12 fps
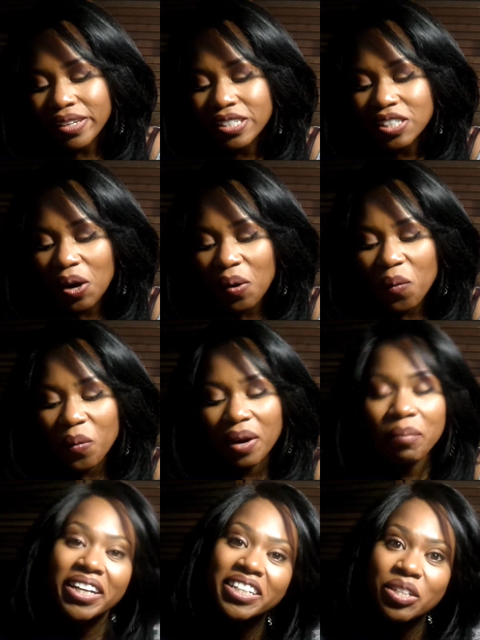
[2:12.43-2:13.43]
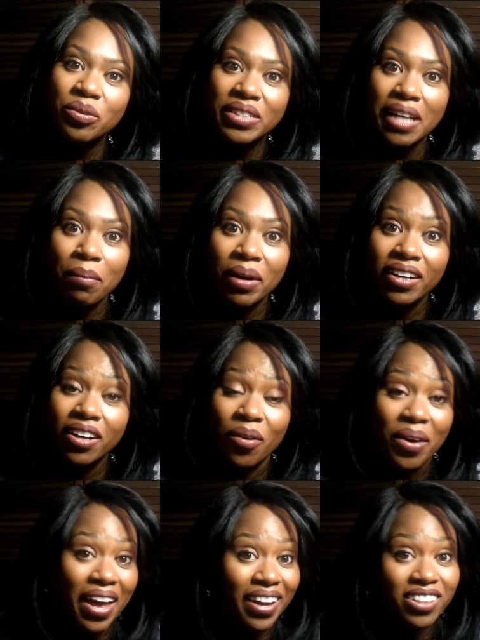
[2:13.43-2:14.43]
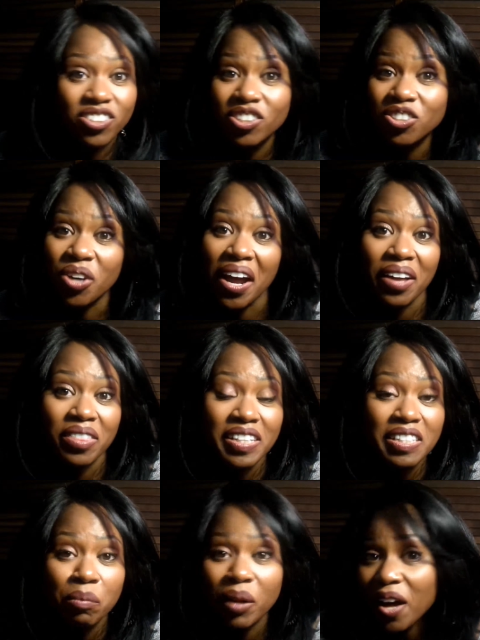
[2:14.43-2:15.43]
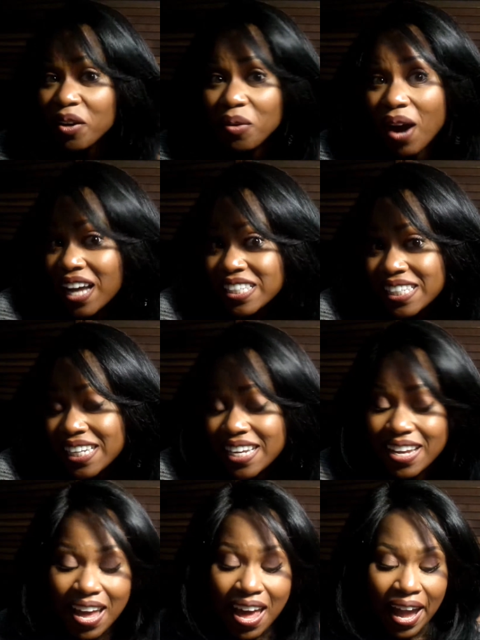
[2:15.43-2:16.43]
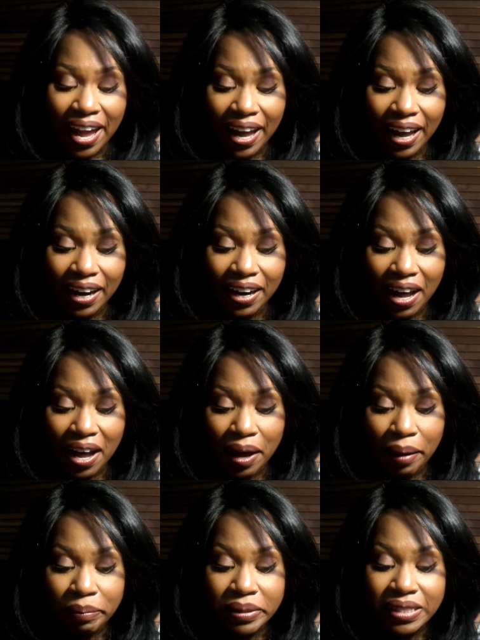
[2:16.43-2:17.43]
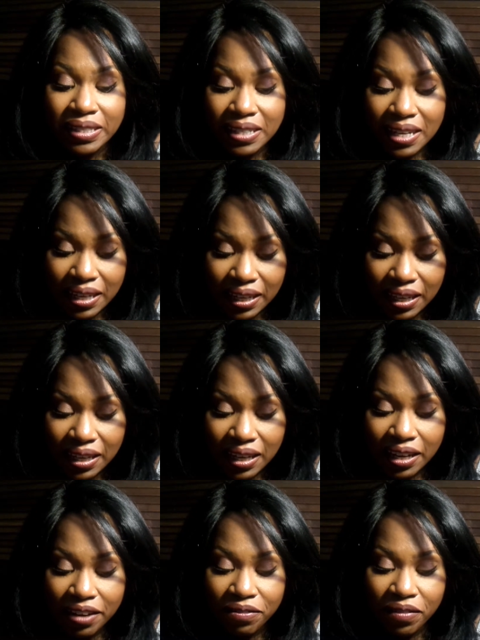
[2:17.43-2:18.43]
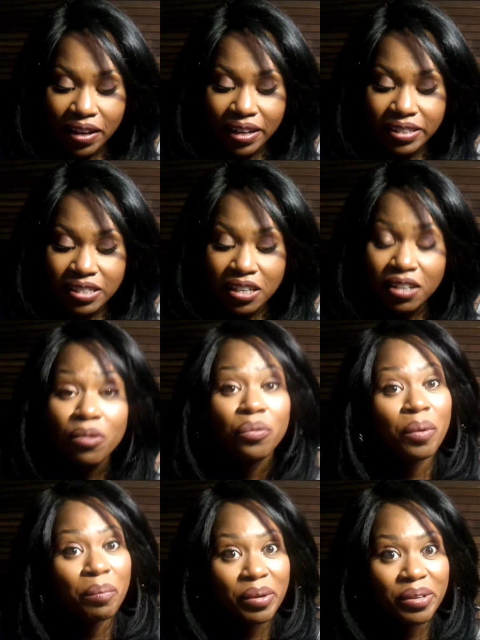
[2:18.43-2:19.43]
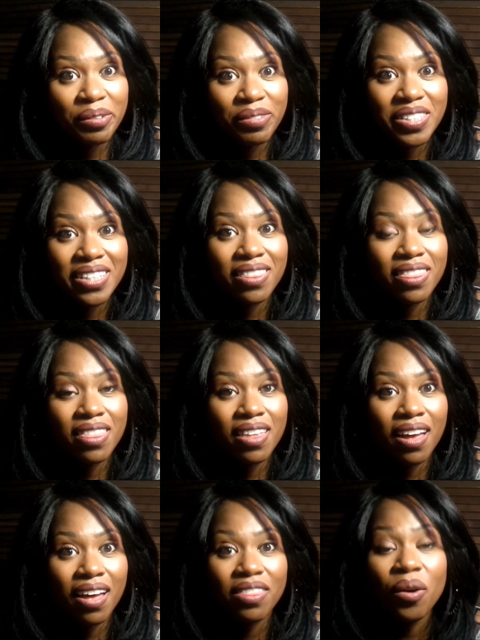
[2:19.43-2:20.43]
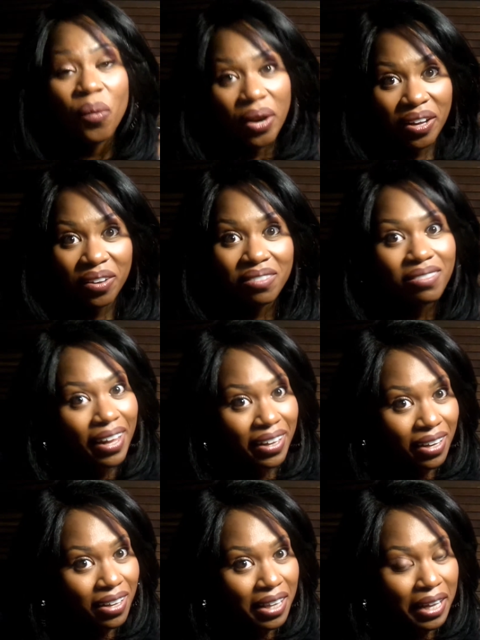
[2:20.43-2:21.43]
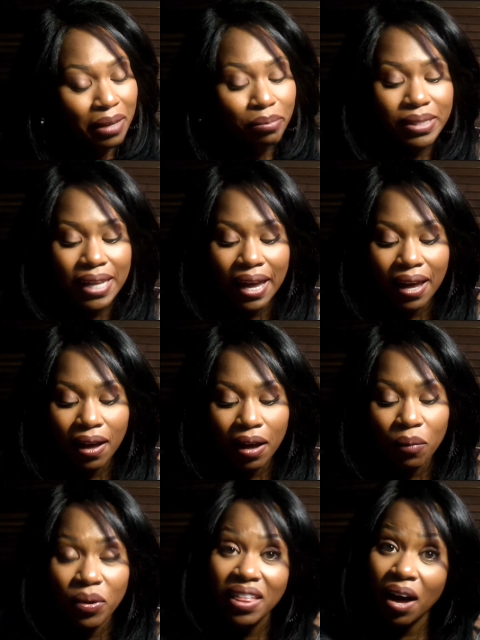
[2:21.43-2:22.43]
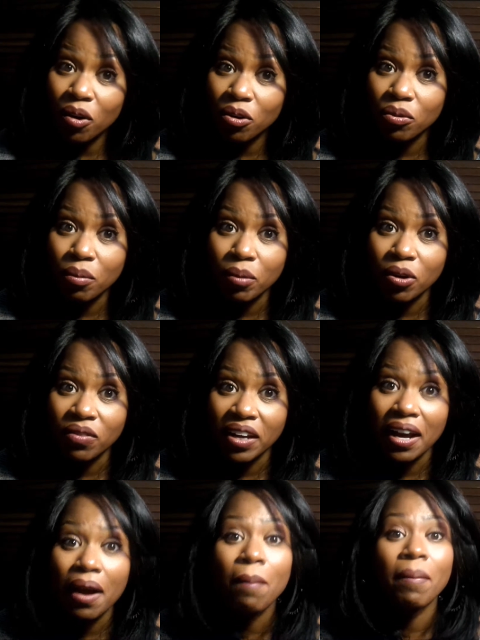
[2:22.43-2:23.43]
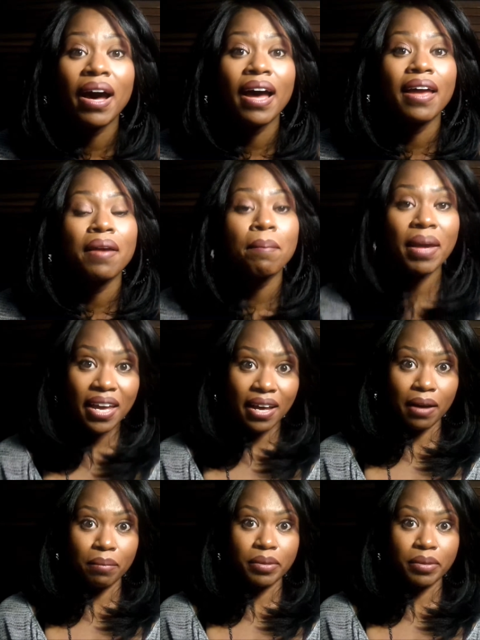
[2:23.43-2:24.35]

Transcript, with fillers: So what I'm going to do is I'm going to go ahead and just try out this Blotterazzi and um, see if it removes the oil like it claims and uh, without removing my makeup.